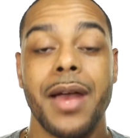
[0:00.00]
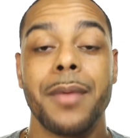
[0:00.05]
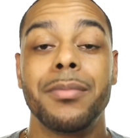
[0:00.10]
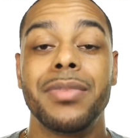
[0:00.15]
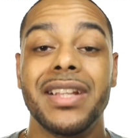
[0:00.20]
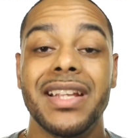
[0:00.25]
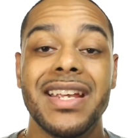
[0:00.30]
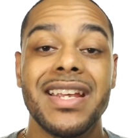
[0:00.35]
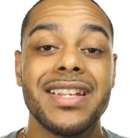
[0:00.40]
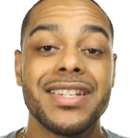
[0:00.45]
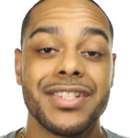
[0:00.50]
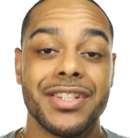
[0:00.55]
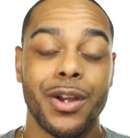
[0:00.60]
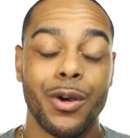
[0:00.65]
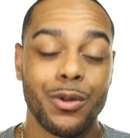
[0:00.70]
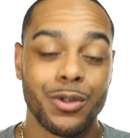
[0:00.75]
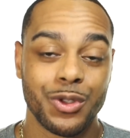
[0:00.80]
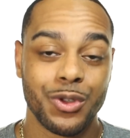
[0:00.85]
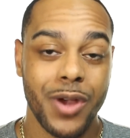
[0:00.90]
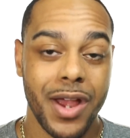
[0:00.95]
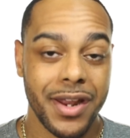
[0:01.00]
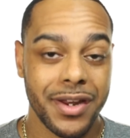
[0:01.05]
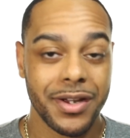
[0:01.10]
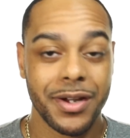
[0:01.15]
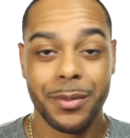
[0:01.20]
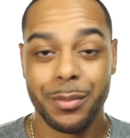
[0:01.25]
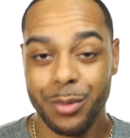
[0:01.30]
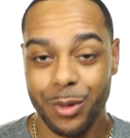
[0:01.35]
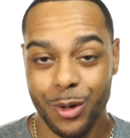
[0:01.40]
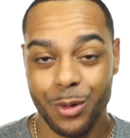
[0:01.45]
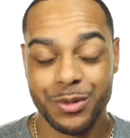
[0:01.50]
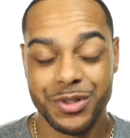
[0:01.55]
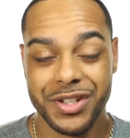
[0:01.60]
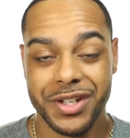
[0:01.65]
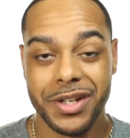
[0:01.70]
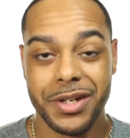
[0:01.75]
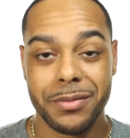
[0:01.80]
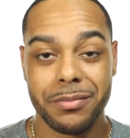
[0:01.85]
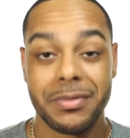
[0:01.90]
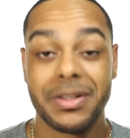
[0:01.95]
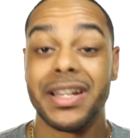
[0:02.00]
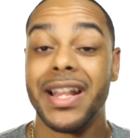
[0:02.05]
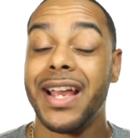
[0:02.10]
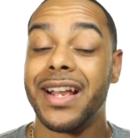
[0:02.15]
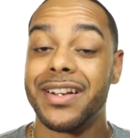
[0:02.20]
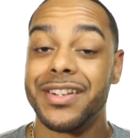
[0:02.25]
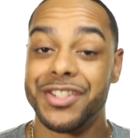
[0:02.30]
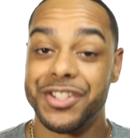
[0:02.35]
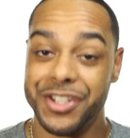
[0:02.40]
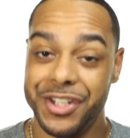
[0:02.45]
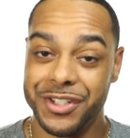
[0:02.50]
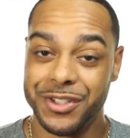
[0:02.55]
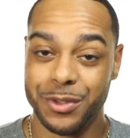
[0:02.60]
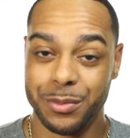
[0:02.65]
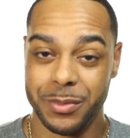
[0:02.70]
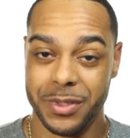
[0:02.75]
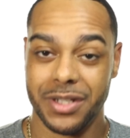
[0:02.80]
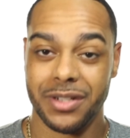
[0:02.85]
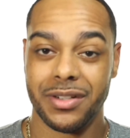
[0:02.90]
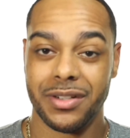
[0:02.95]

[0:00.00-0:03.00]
Please don't try to approach him like a gentleman.